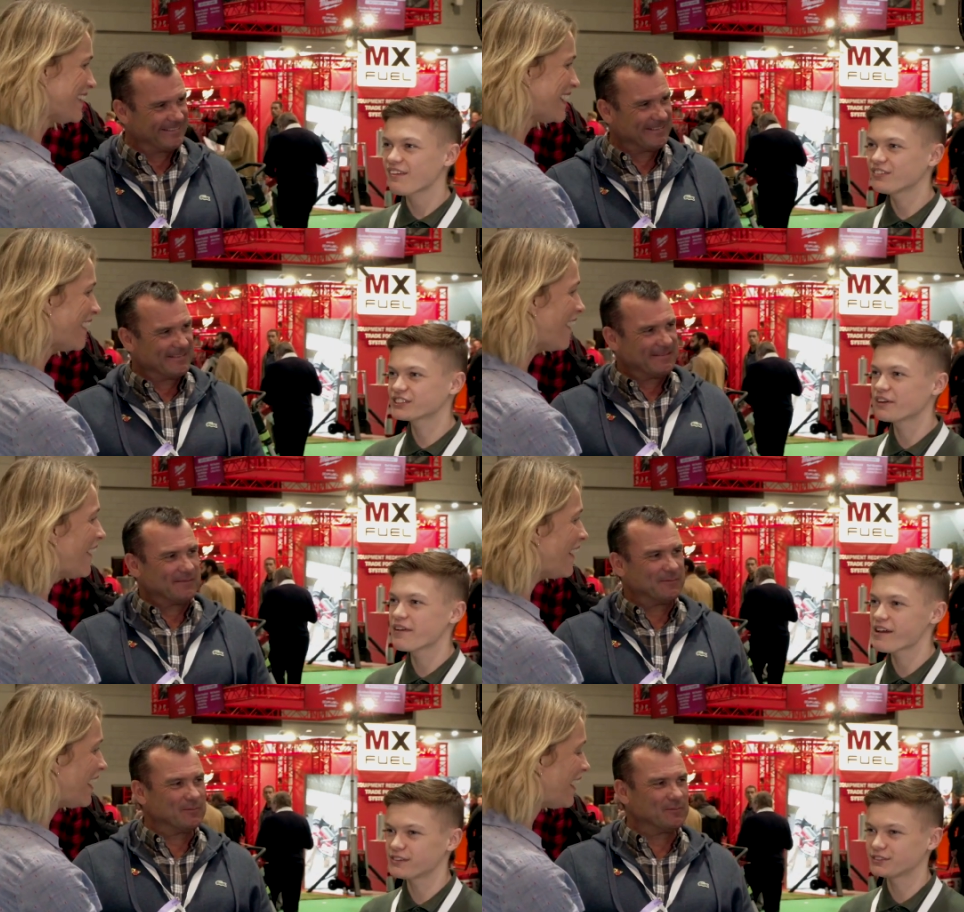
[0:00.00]
Speaker 1: so yeah,
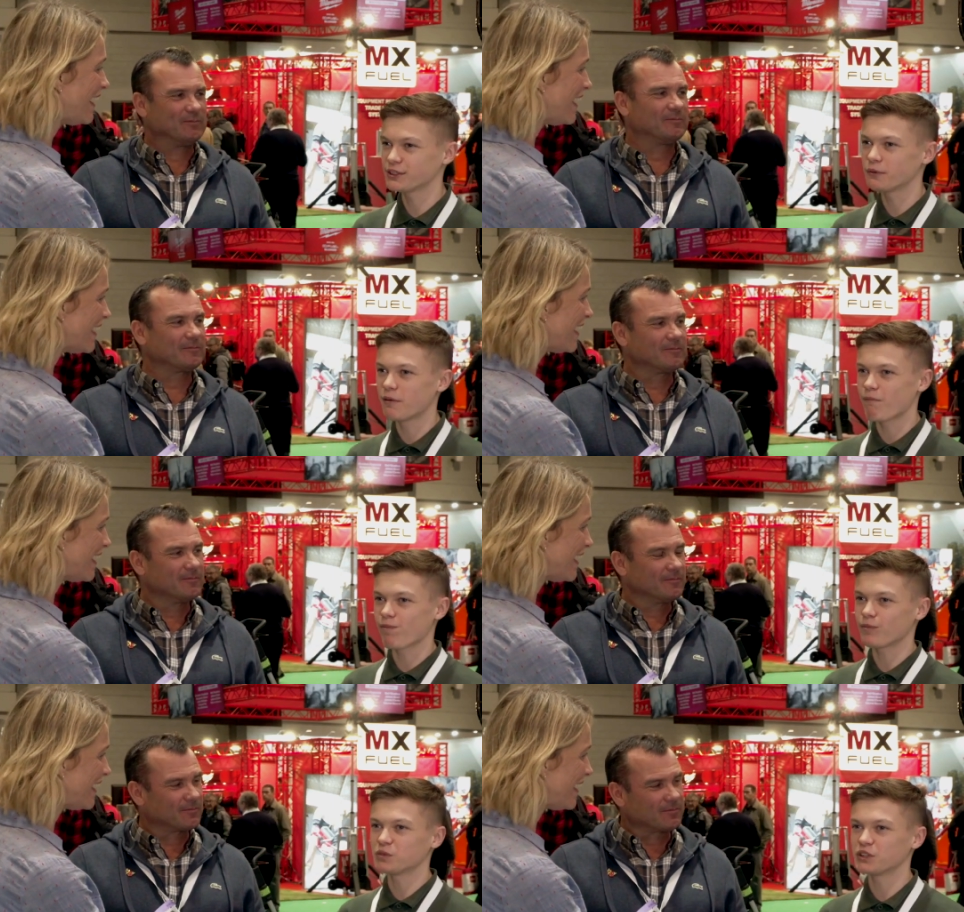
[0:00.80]
so um,
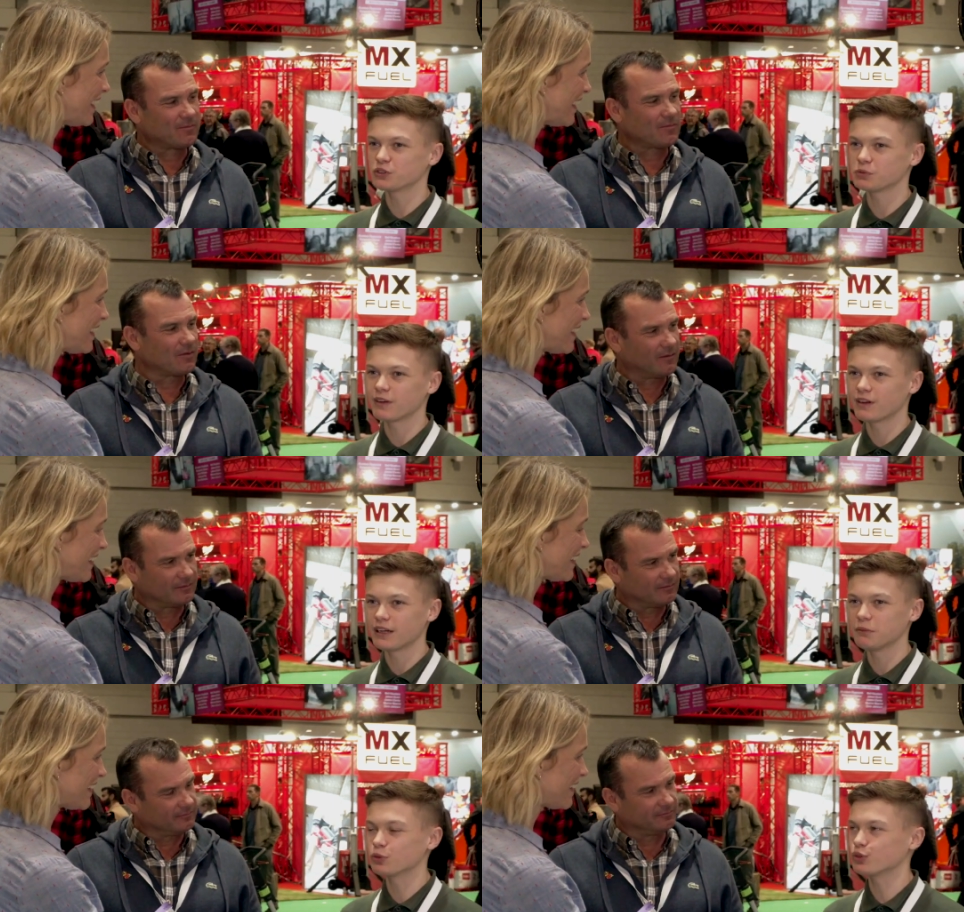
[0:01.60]
when I was able
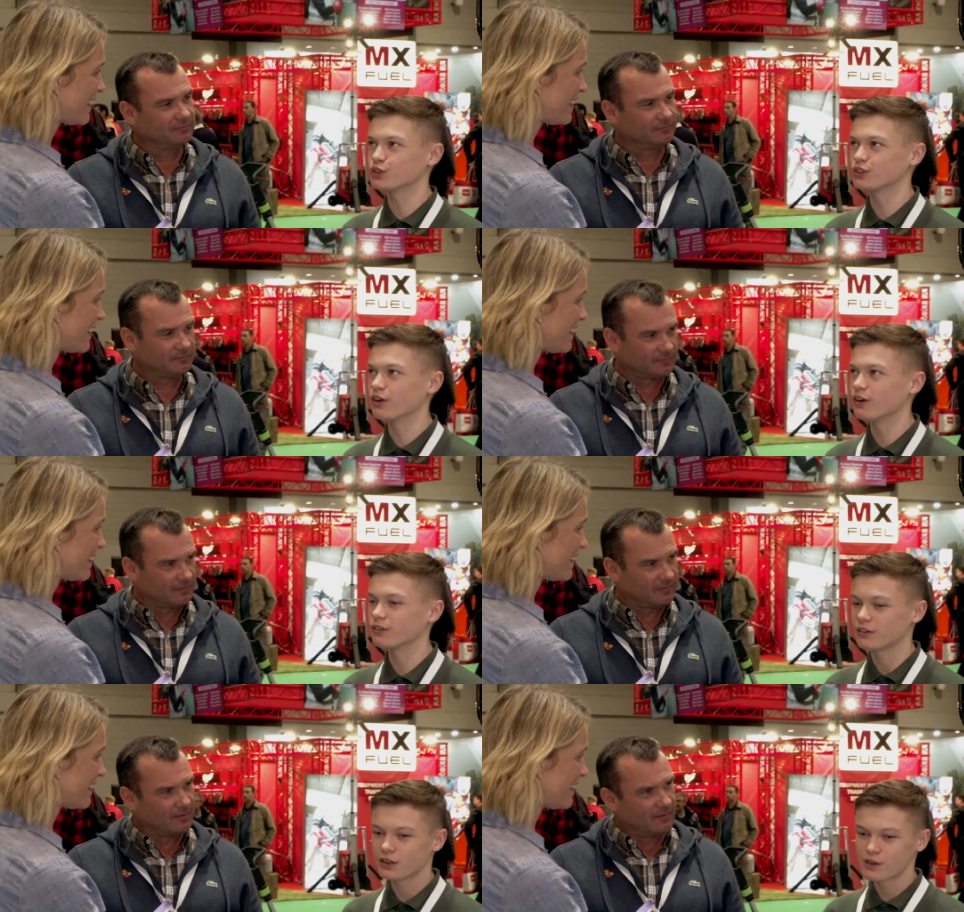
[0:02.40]
to start
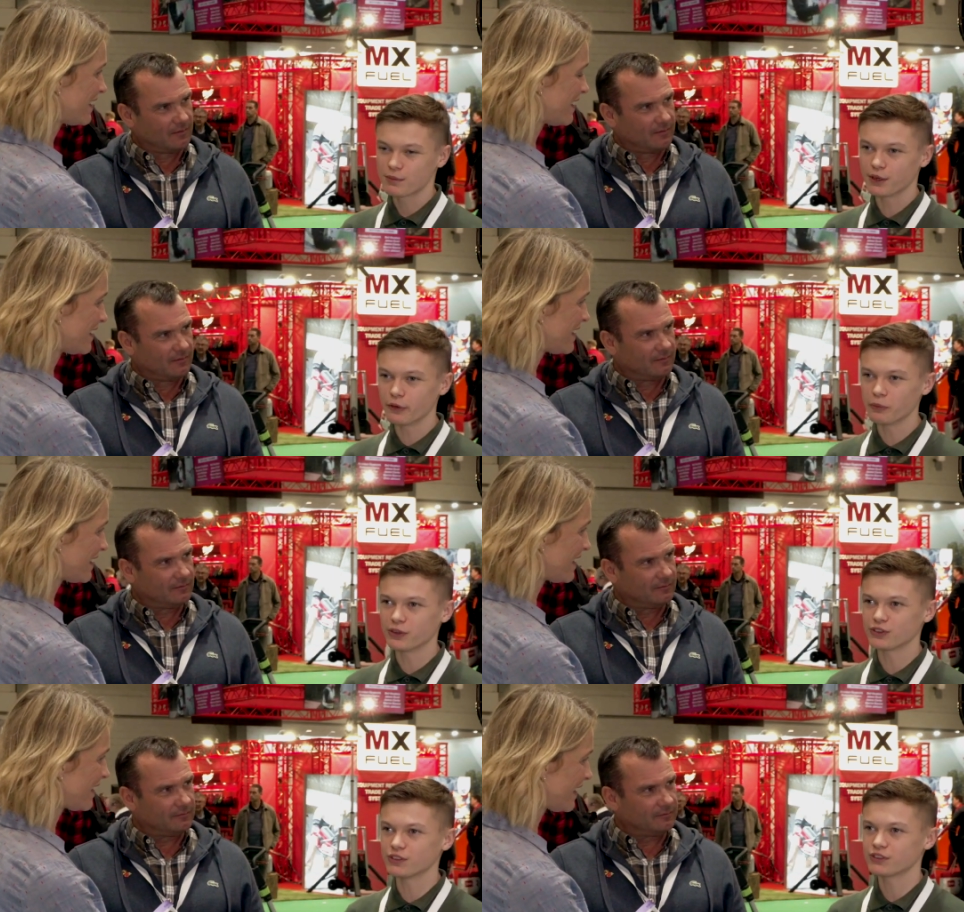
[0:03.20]
my own
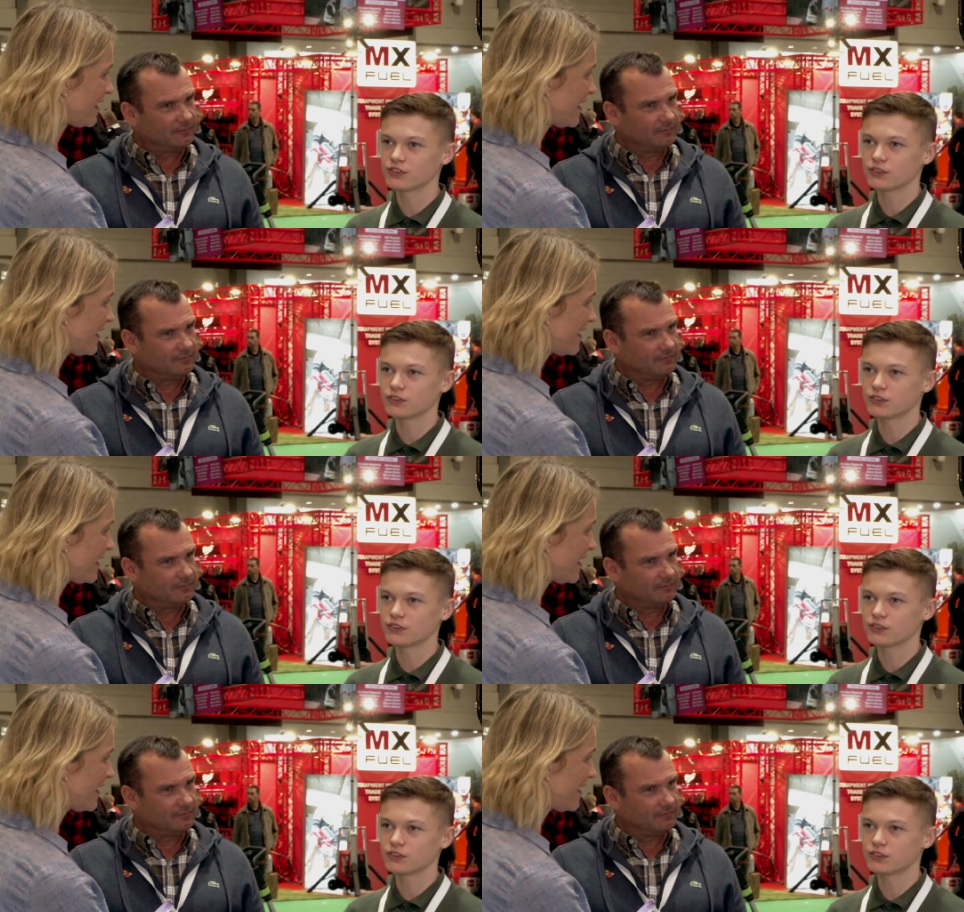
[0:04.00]
business and